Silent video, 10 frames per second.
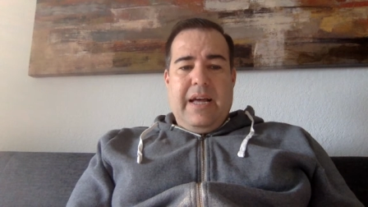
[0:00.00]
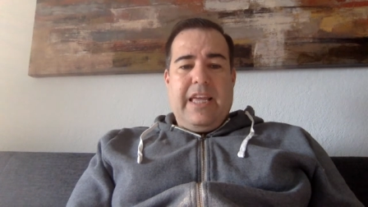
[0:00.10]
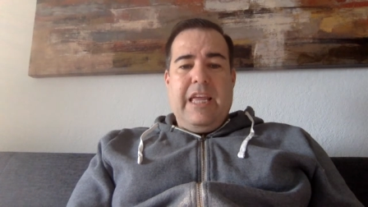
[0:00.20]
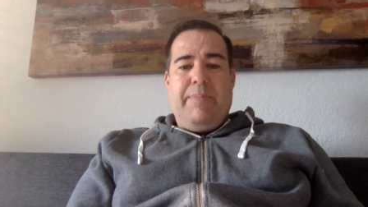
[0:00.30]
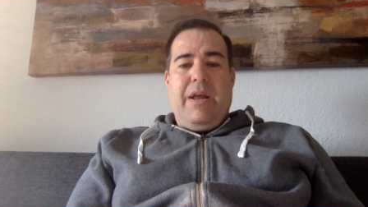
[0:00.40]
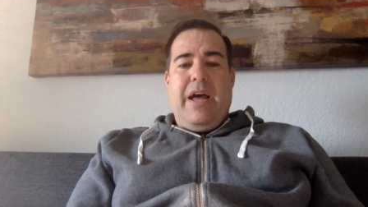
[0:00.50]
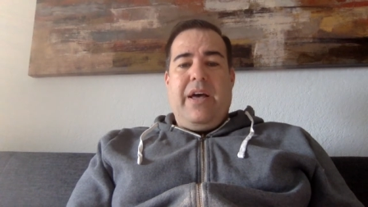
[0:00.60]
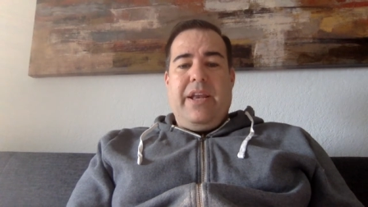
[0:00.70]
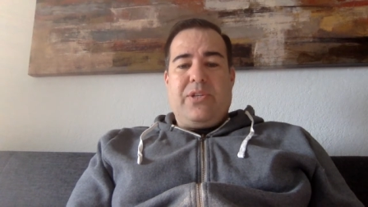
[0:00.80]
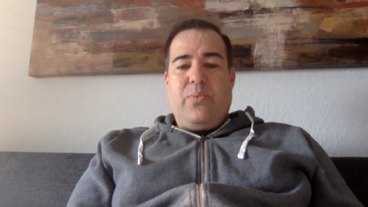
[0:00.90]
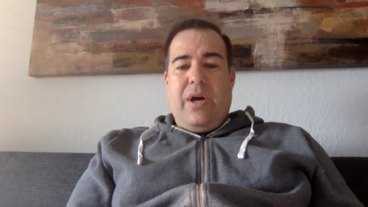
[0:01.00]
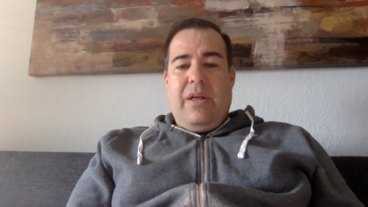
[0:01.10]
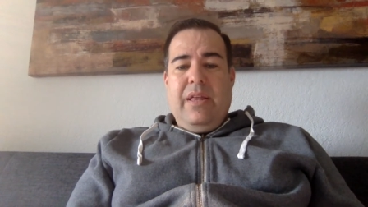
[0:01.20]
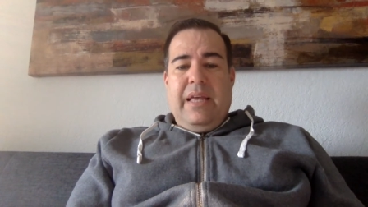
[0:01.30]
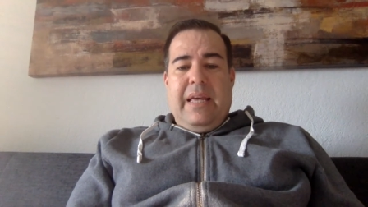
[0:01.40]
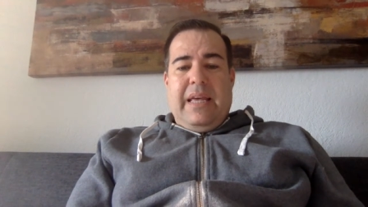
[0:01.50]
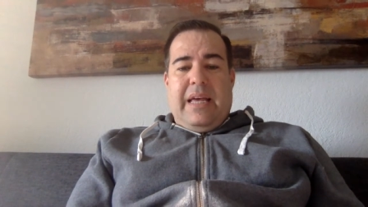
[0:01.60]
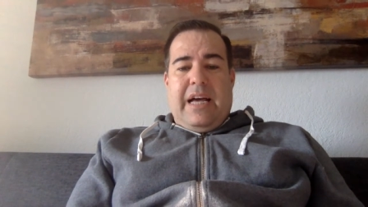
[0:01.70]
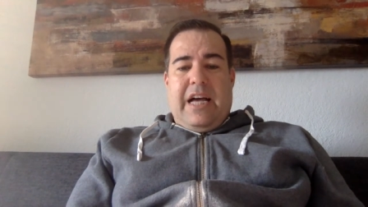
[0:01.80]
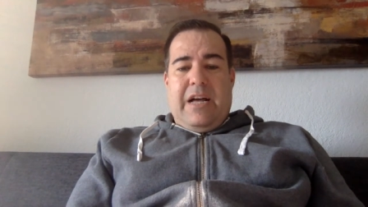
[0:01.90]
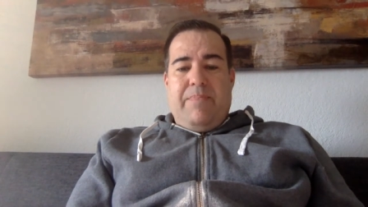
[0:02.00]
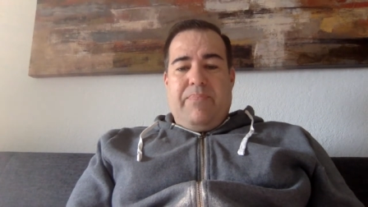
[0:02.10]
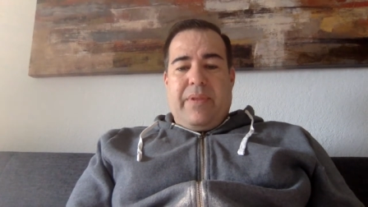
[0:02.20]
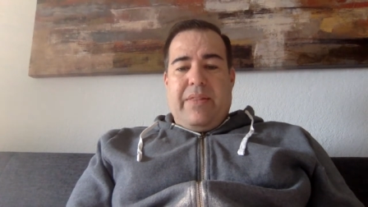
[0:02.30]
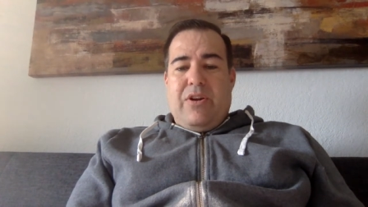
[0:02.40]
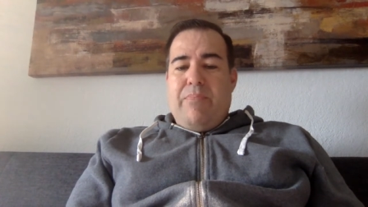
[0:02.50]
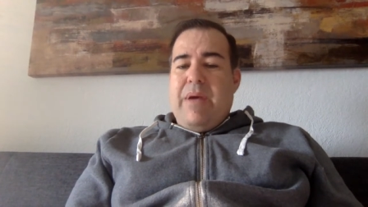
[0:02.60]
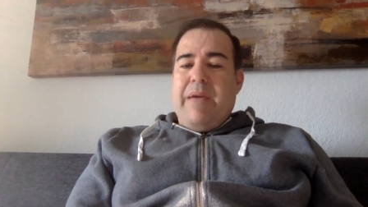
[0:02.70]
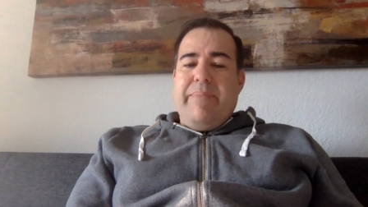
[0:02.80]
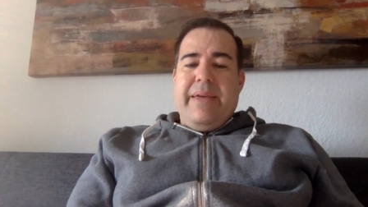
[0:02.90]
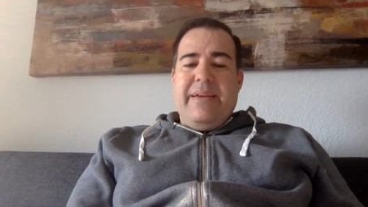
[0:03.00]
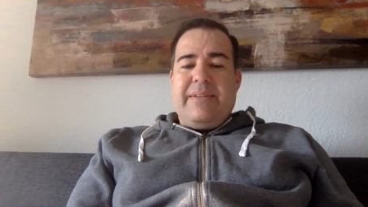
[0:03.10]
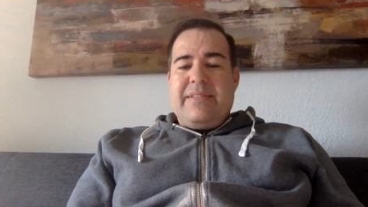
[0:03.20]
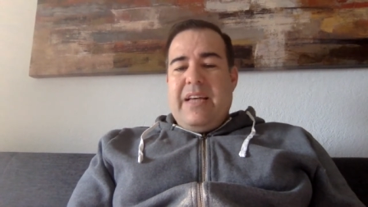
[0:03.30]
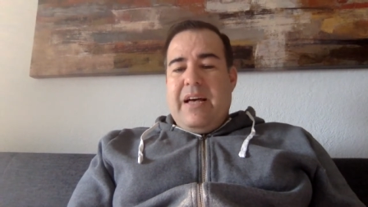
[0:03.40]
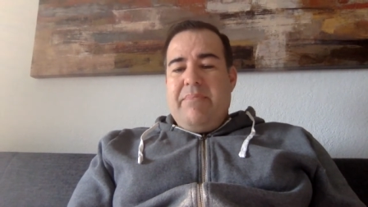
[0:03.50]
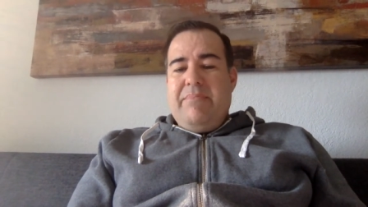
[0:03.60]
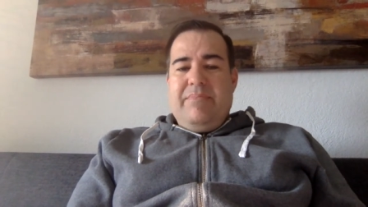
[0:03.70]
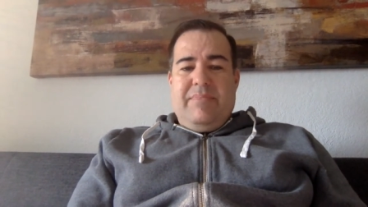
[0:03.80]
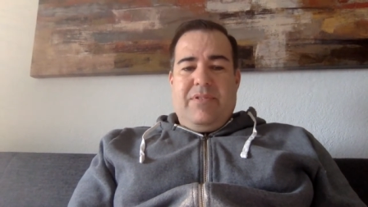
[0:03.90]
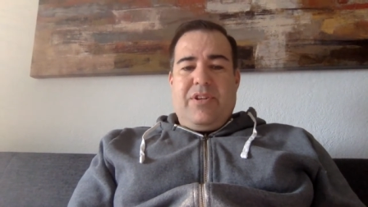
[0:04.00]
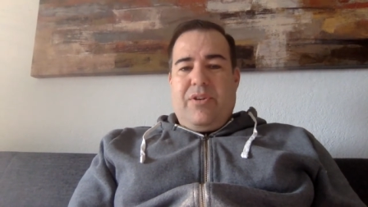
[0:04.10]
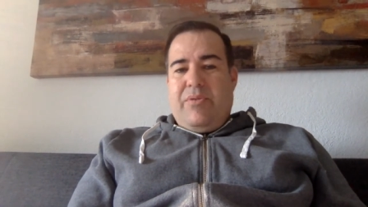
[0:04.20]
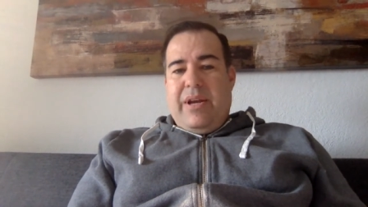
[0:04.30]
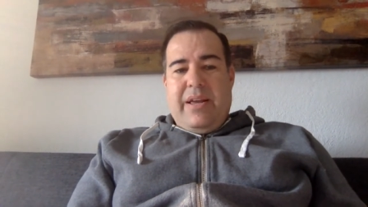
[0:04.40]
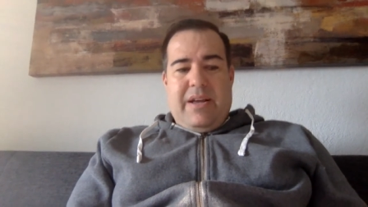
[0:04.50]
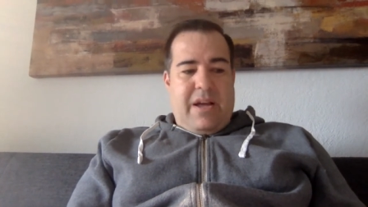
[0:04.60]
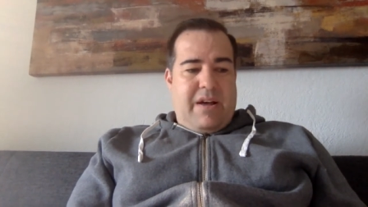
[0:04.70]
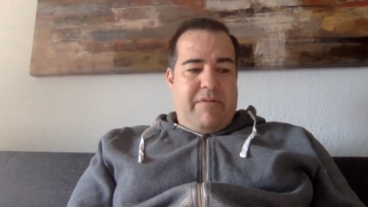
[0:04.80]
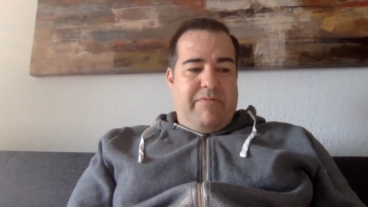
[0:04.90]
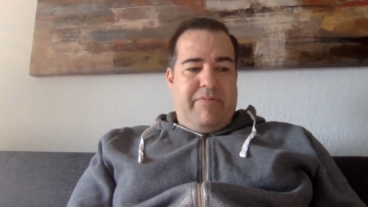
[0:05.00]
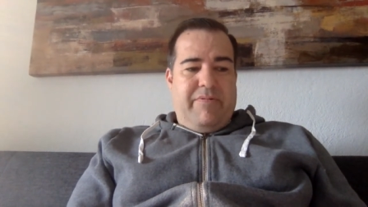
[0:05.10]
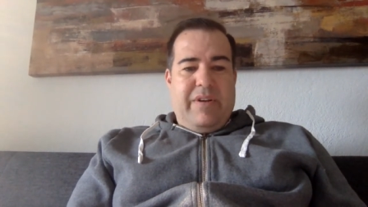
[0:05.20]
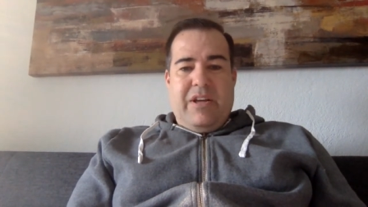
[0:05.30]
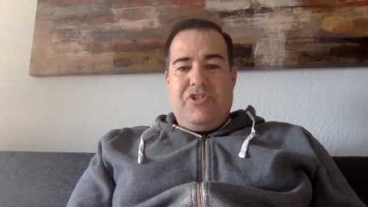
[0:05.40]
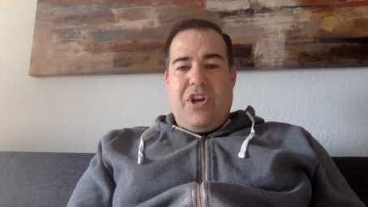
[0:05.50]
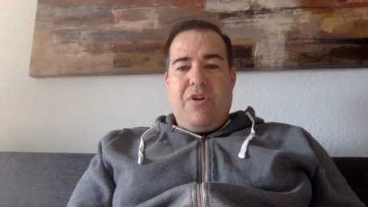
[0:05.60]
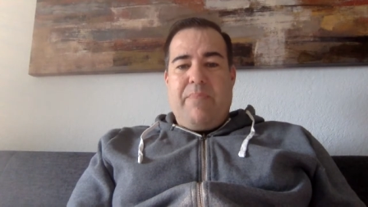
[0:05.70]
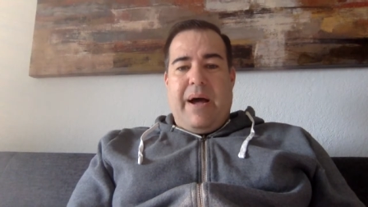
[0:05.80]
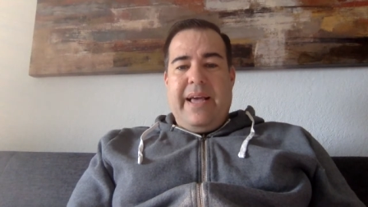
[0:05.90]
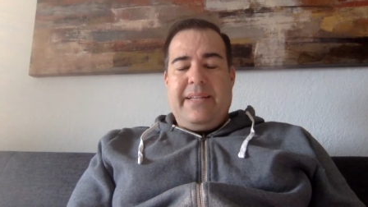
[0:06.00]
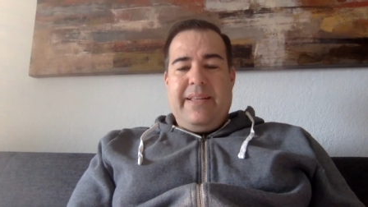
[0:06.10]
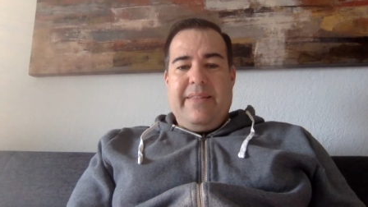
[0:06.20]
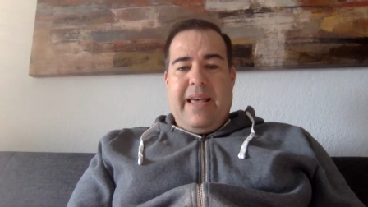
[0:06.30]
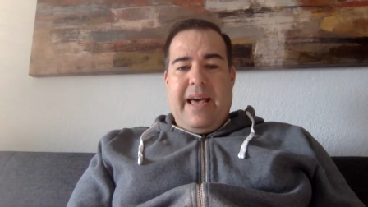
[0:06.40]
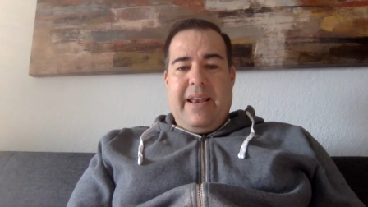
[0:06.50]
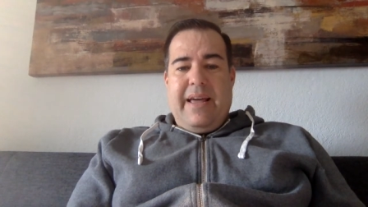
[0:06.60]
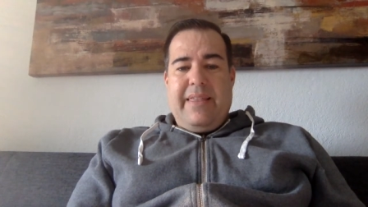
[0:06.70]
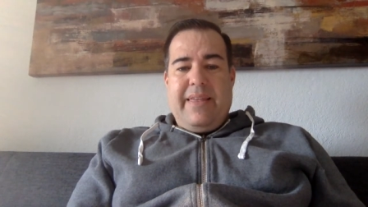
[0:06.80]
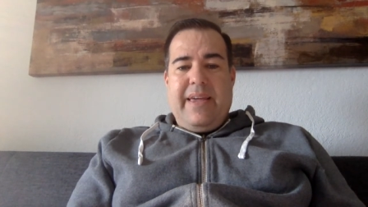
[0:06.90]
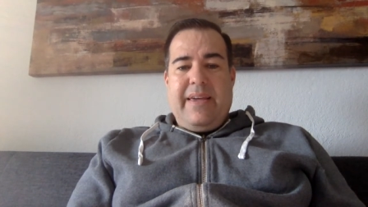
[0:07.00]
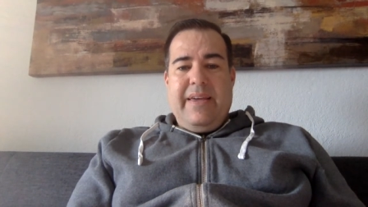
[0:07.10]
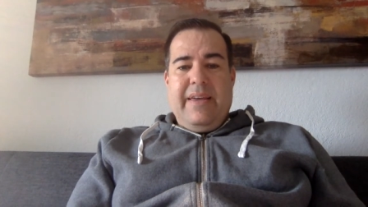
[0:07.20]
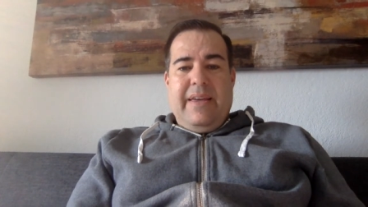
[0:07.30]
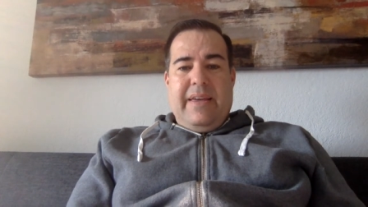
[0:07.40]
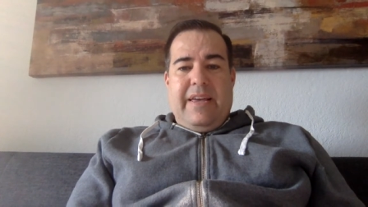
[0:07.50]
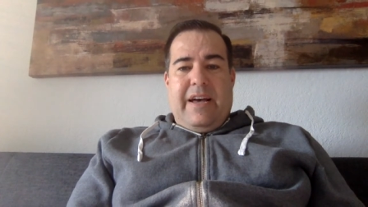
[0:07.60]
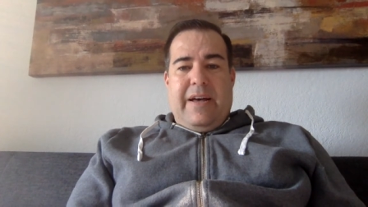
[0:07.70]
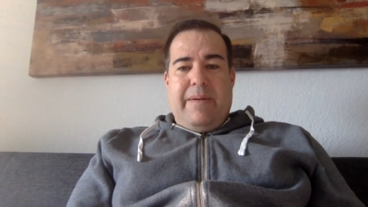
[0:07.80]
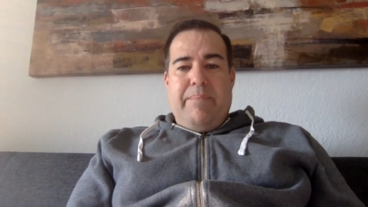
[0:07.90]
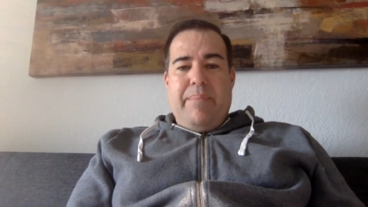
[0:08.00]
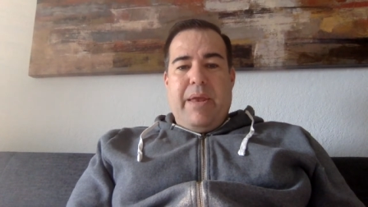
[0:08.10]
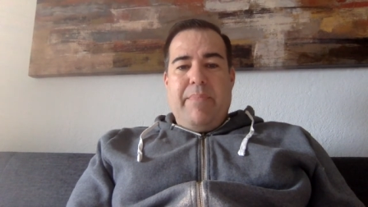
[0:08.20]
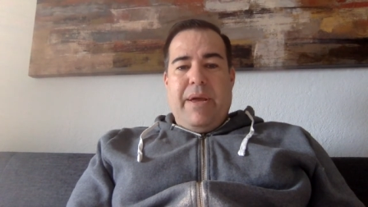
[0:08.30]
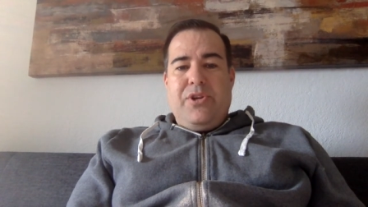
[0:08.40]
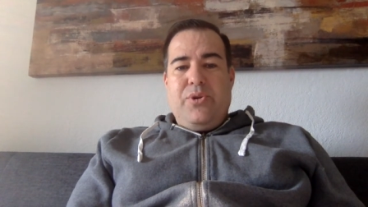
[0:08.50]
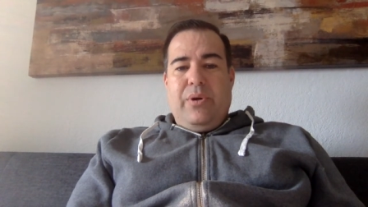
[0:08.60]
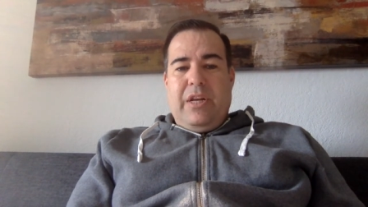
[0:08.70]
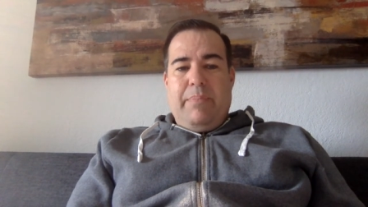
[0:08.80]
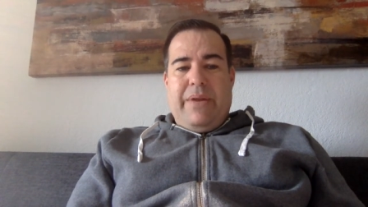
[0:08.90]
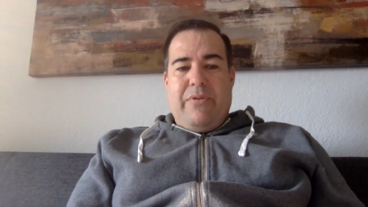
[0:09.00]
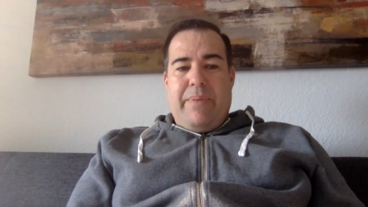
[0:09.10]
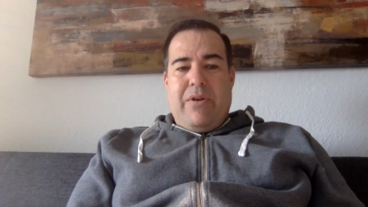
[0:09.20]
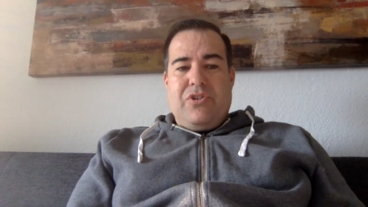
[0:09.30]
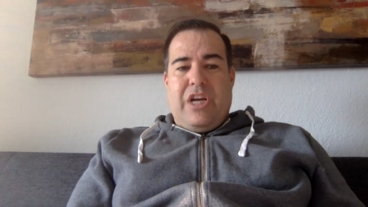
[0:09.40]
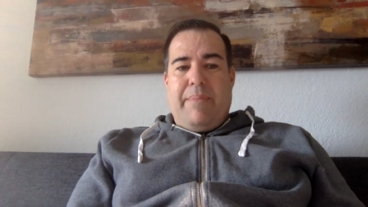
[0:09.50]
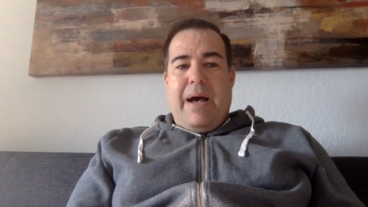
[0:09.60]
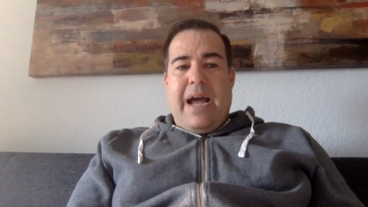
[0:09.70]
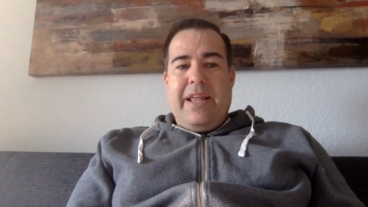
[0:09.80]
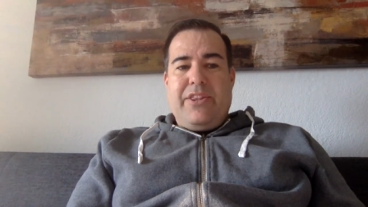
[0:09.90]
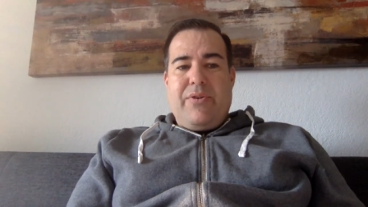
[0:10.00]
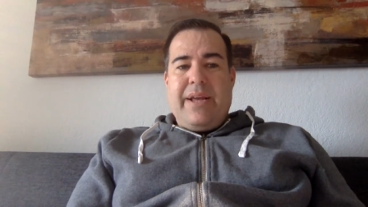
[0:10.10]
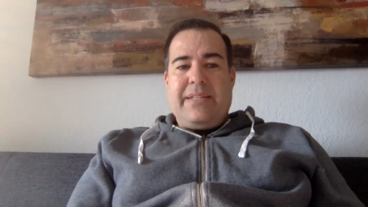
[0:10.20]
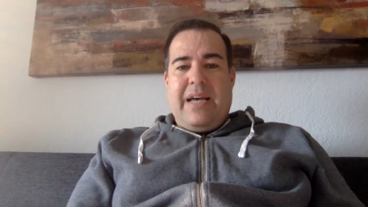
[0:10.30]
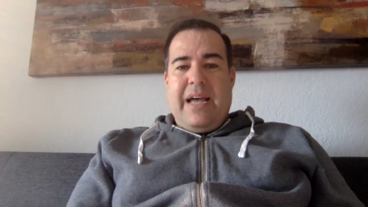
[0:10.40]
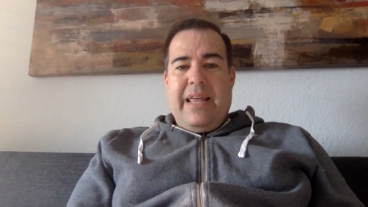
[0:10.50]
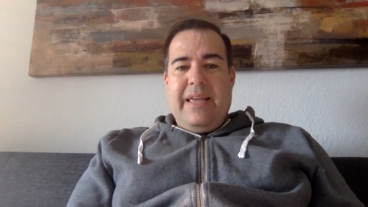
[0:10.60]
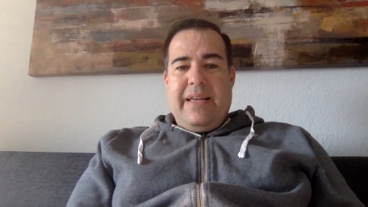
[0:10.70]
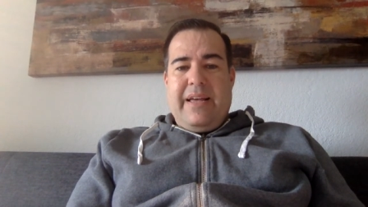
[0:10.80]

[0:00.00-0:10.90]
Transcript: keep an eye on as well. There may be some degree of gender bias in that. I think men may do a little bit of a better job hiding their anxiety